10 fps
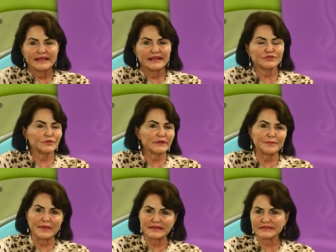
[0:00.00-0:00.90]
It's really
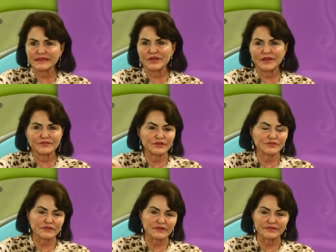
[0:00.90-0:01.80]
messy. You have to
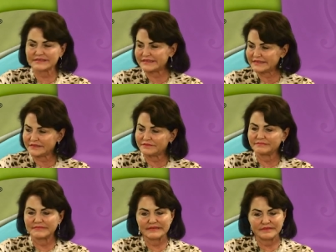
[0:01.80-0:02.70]
use a little
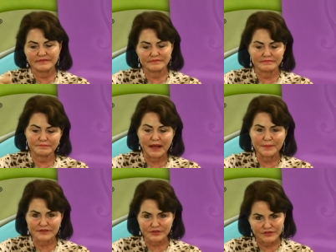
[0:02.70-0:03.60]

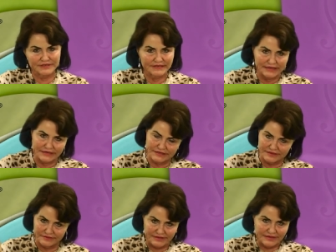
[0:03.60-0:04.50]
popsicle stick
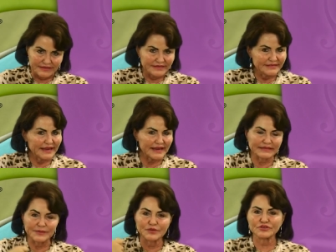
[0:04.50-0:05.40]
to take
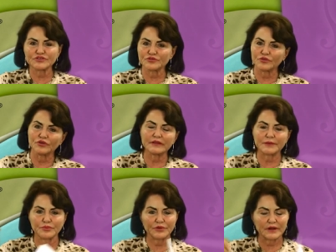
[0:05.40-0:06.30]
some of your stool
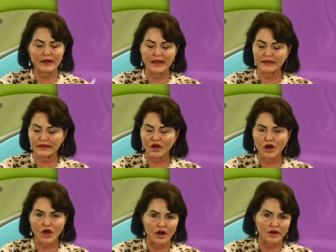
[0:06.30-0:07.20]
and put it on a
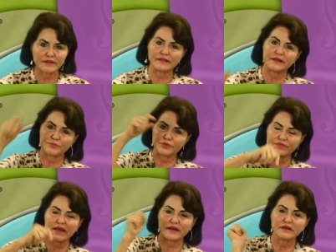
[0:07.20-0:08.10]
card and then put
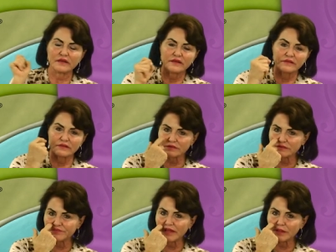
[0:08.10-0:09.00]
that little
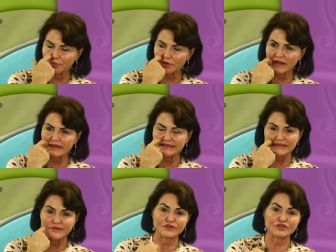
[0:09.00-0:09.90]
developer on it to
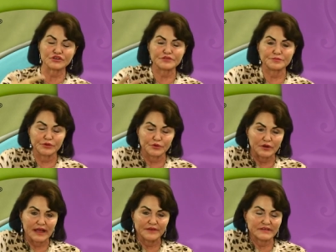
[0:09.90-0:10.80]
see if it turns blue or
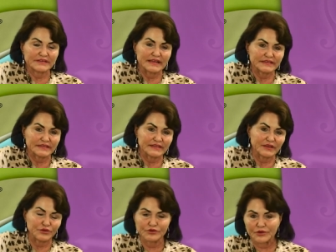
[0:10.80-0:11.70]
not. If it doesn't,
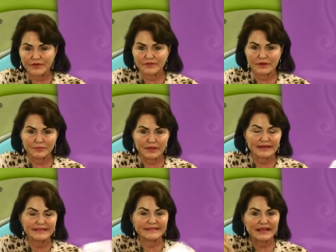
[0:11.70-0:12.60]
then you don't have any blood
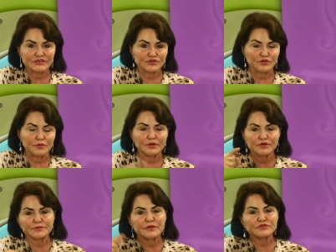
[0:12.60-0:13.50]
in that stool. But
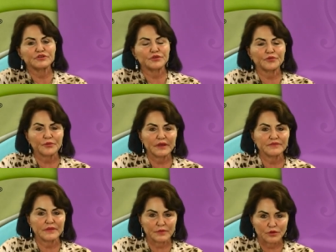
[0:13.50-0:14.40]
you're supposed to do three
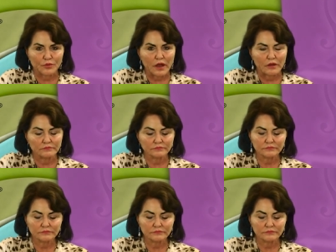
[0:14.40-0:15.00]
of them in a row.